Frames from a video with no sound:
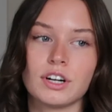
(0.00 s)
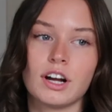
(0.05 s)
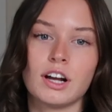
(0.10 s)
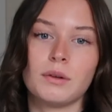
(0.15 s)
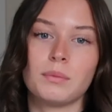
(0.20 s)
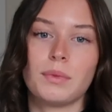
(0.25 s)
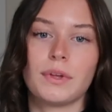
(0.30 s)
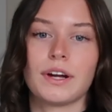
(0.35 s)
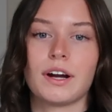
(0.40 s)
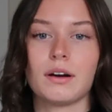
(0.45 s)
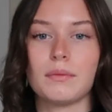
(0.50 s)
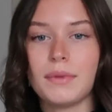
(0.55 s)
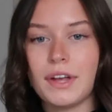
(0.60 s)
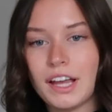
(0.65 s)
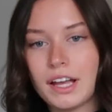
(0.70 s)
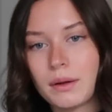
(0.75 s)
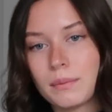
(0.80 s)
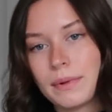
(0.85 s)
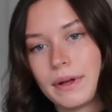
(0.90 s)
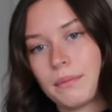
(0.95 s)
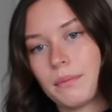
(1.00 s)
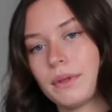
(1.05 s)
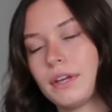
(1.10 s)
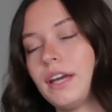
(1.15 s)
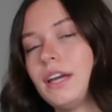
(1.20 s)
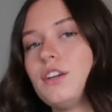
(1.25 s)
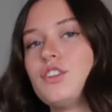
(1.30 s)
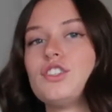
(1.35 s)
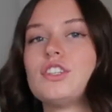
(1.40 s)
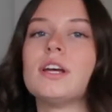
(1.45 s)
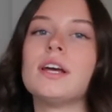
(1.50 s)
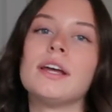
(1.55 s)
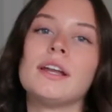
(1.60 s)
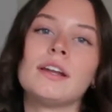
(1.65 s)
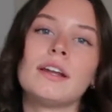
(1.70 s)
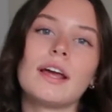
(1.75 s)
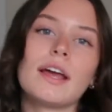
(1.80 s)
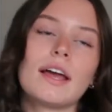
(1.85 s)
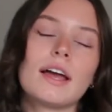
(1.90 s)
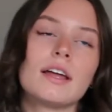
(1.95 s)
up like our makeup
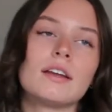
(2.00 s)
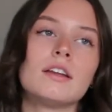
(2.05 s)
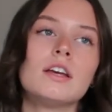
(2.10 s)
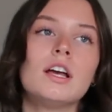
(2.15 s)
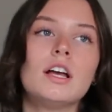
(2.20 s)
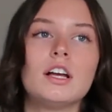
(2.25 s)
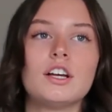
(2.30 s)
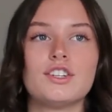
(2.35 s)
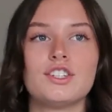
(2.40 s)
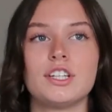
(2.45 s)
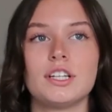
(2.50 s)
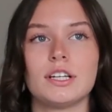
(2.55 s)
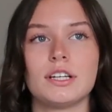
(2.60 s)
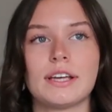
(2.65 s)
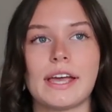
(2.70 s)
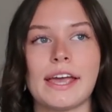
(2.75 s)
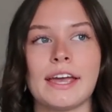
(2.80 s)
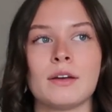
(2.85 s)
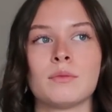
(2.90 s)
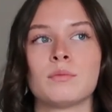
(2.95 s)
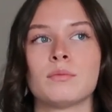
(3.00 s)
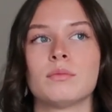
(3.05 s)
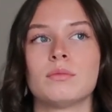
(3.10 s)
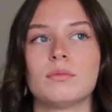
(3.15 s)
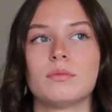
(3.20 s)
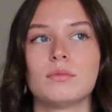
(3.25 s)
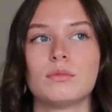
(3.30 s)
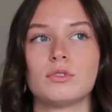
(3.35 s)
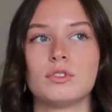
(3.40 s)
application, and she came